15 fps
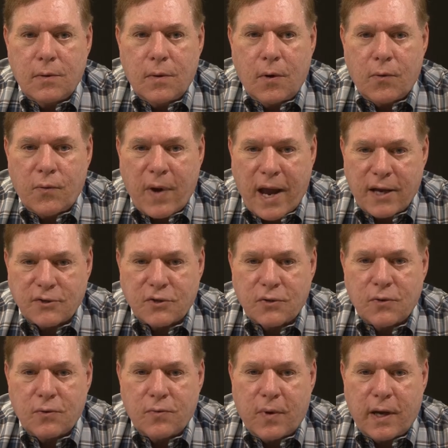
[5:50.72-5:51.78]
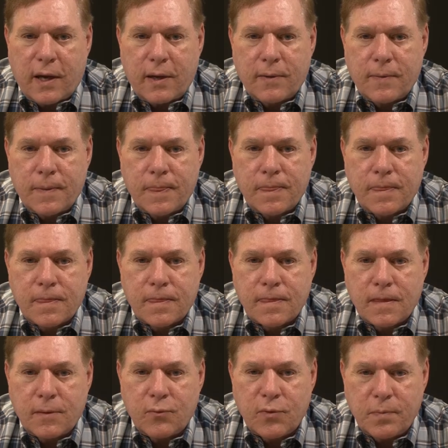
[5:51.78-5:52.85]
rational way,
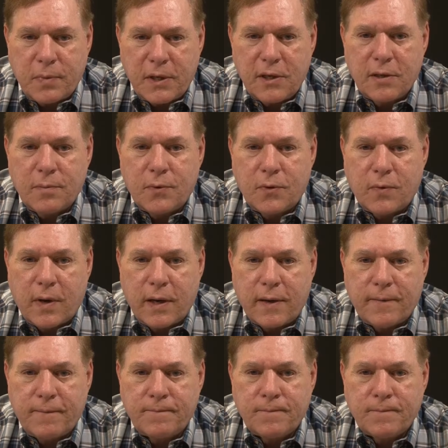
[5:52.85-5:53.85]
a repeatable way.